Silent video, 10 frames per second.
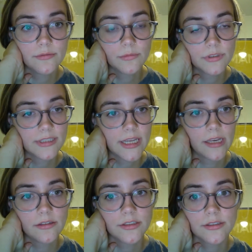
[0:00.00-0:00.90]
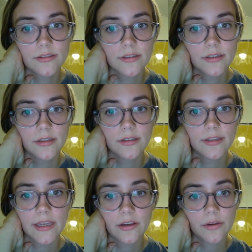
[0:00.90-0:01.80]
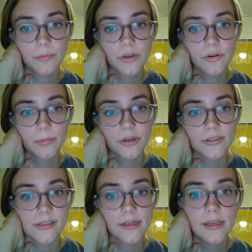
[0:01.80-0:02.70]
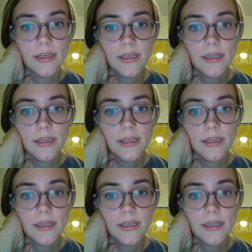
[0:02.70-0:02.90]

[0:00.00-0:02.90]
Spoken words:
once again, just like a computer person,